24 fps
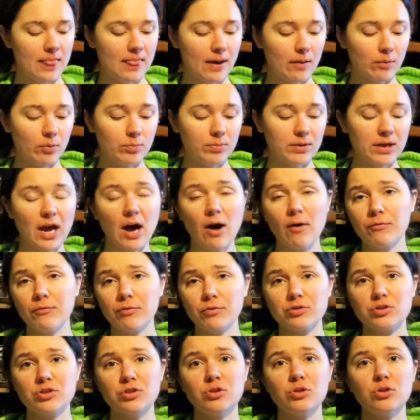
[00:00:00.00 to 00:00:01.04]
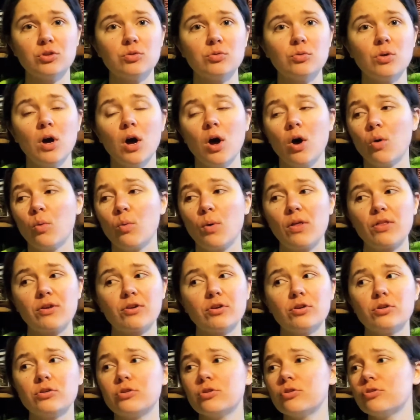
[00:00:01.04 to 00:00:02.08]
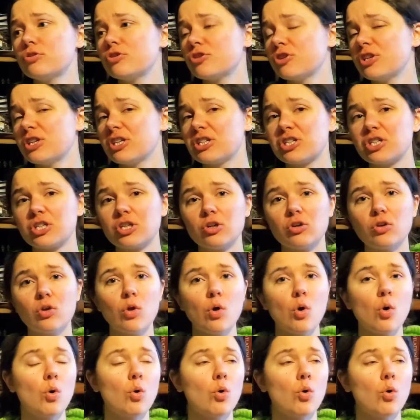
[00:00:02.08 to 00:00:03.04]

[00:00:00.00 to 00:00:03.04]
that will be helpful to you whether you do traditional